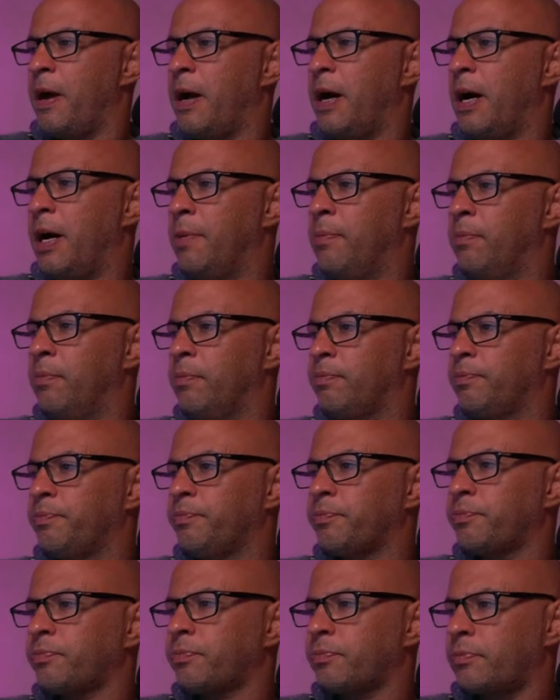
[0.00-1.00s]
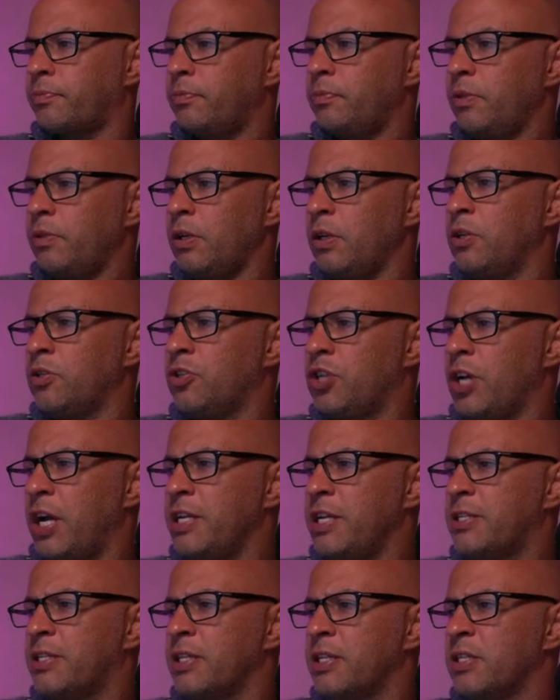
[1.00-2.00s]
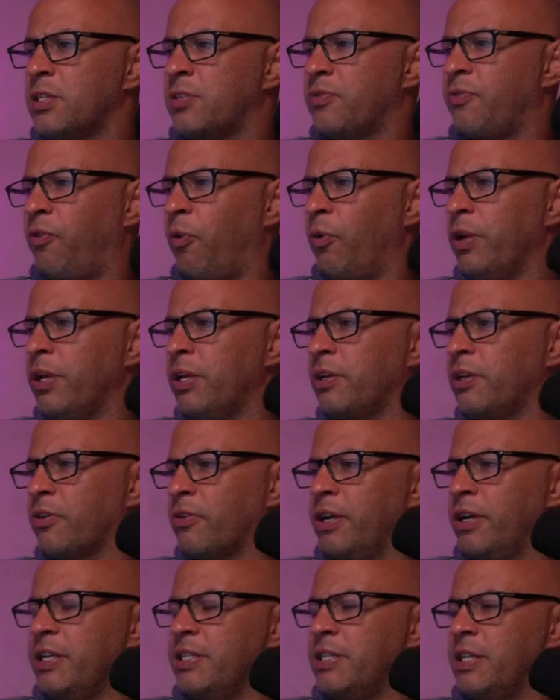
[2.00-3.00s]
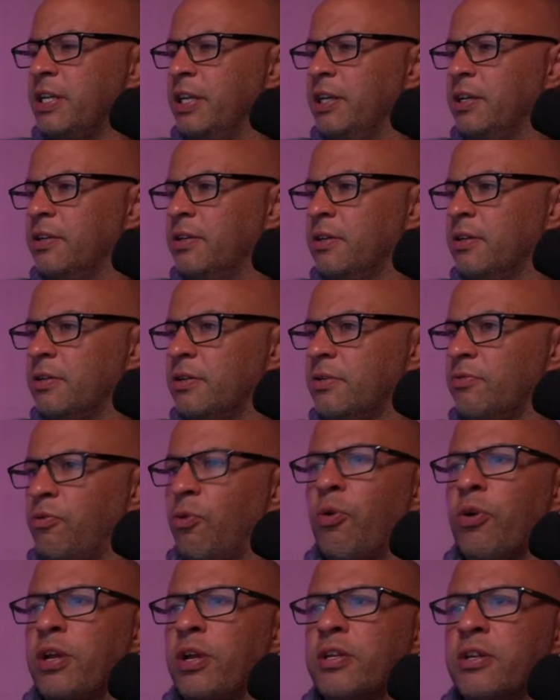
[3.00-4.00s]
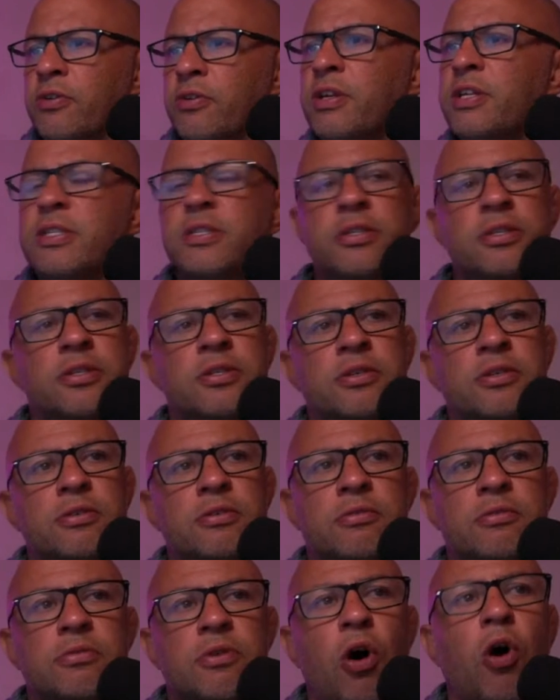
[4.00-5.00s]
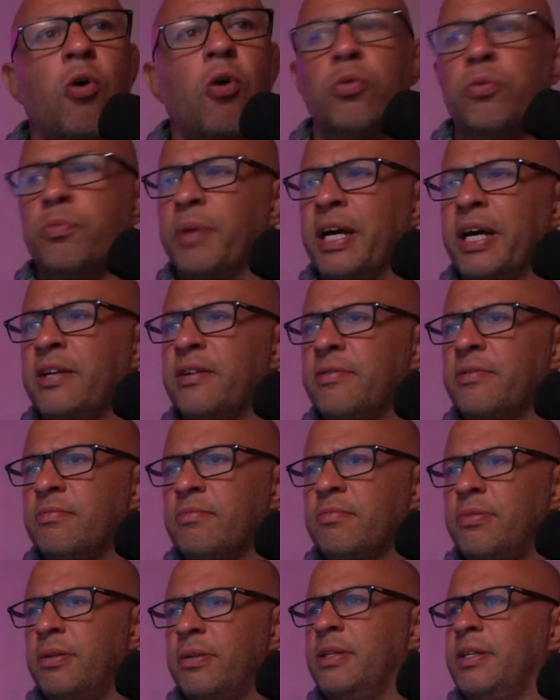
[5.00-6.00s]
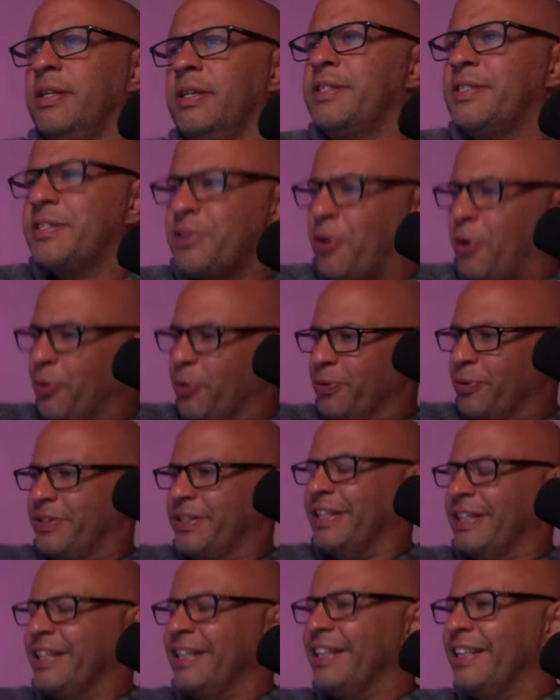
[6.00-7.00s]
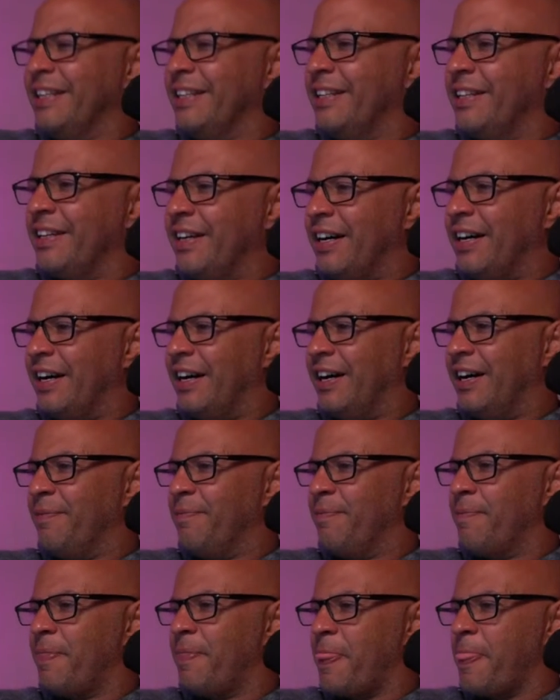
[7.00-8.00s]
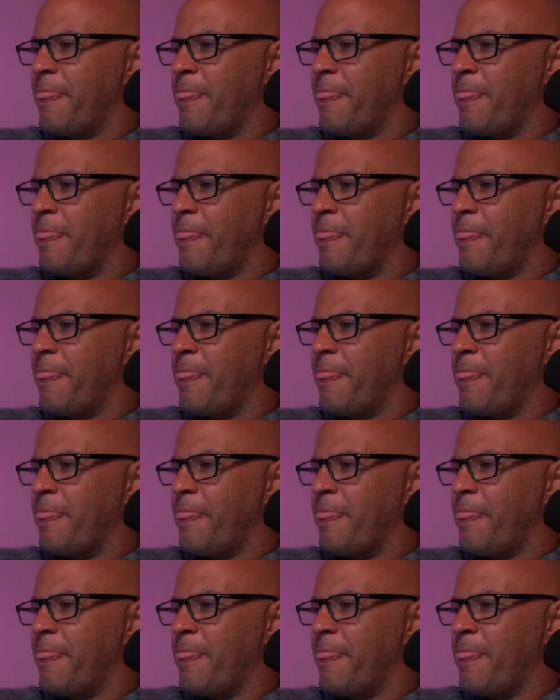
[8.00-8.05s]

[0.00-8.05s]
Um, and Jay says it's 14 degrees here. 14 degrees is cold, man. It's cold. Um,